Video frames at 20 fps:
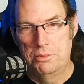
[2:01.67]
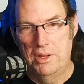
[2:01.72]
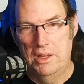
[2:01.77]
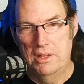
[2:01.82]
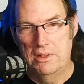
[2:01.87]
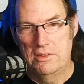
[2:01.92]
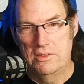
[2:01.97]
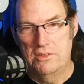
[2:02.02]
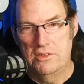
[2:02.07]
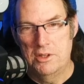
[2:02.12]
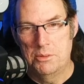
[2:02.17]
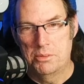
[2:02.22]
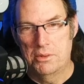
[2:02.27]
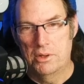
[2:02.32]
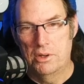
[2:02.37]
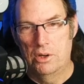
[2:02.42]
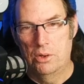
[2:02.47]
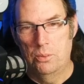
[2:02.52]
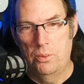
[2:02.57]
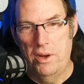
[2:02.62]
that
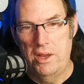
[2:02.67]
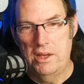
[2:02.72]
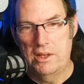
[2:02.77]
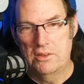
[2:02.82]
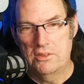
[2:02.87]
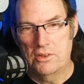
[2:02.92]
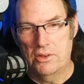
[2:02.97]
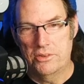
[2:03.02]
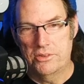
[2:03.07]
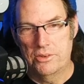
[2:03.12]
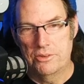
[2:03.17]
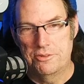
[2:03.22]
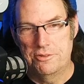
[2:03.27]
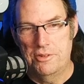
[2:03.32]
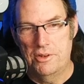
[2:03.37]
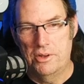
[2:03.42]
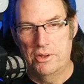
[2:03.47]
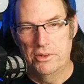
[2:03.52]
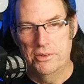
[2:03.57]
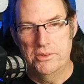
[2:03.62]
zebra awake is also
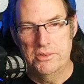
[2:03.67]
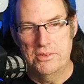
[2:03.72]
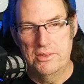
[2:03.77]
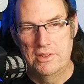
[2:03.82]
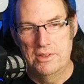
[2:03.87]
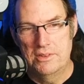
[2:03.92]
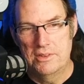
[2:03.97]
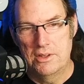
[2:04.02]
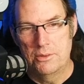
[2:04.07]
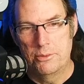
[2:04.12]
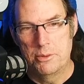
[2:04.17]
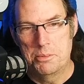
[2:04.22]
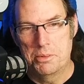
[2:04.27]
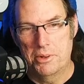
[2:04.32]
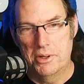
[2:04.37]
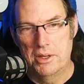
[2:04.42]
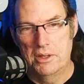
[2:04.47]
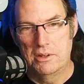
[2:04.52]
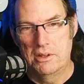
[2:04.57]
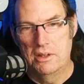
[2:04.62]
false. Then we
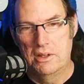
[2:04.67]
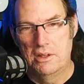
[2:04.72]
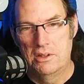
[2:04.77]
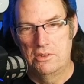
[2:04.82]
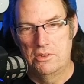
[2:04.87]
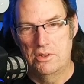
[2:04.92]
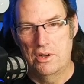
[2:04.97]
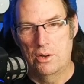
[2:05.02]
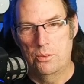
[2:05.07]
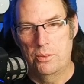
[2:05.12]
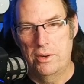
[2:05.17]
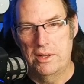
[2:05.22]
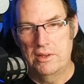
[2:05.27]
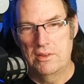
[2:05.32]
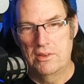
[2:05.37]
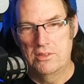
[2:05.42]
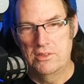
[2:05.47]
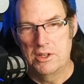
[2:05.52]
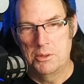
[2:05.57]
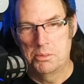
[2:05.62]
print do not wake
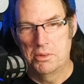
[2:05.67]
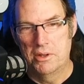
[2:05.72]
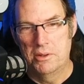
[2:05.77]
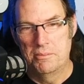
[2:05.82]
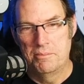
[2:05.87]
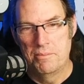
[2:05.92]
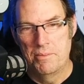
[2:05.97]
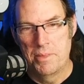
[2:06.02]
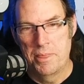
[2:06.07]
the zebra.